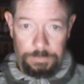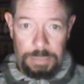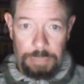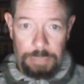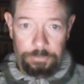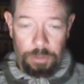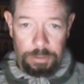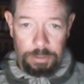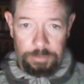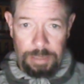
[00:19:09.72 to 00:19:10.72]
I was
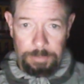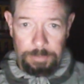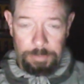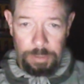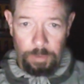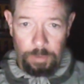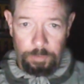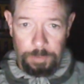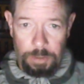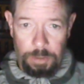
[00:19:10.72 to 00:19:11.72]
talking to Tom the Beer
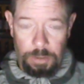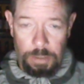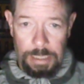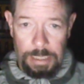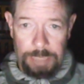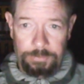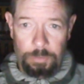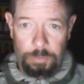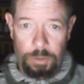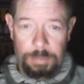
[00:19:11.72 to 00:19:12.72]
Whisperer, and I
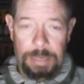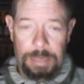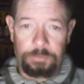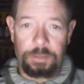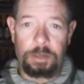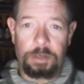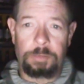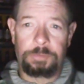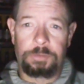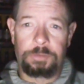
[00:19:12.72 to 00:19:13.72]
said, What about
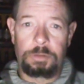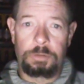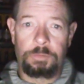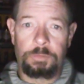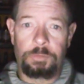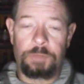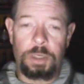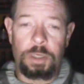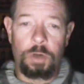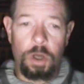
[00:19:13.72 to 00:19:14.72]
Seagram's
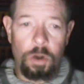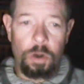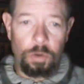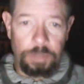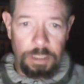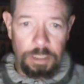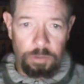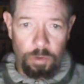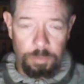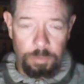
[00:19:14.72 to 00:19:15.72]
VO Gold? And
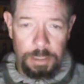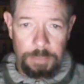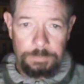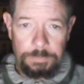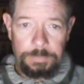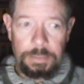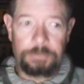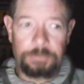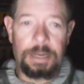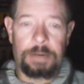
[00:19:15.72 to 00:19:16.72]
he told me
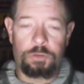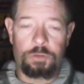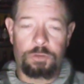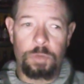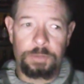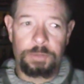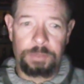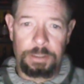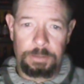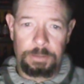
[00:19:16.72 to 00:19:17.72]
that's not a true
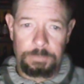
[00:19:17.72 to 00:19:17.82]
whiskey.